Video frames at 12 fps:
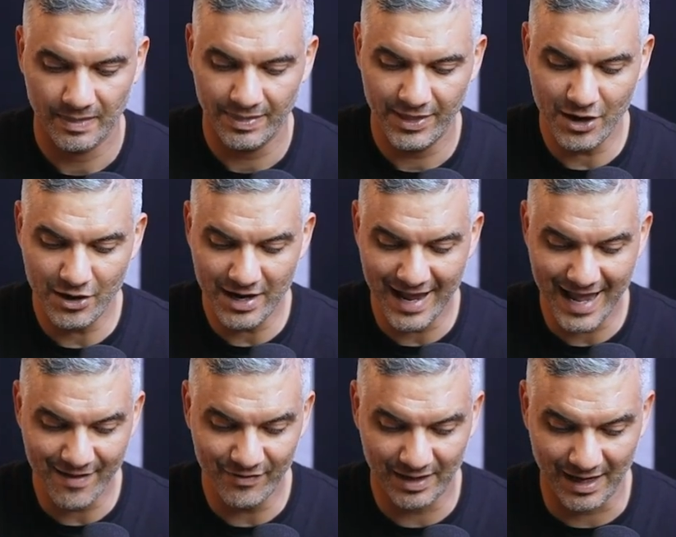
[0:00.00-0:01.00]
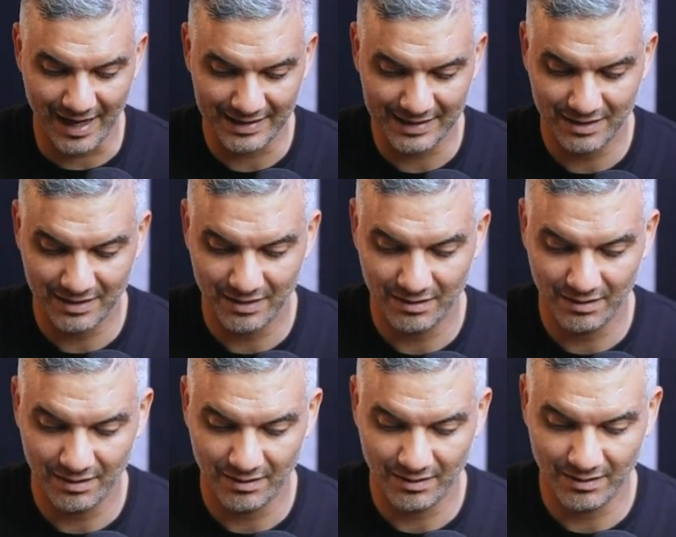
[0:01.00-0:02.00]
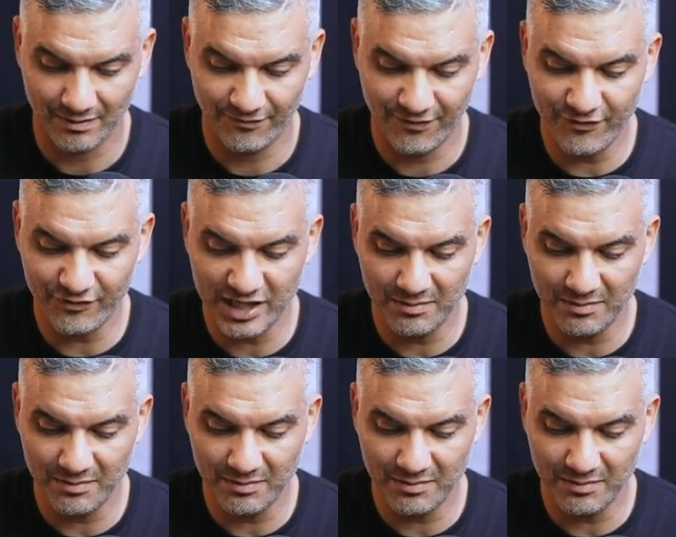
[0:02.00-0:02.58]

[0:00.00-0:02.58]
There you have it, guys. 15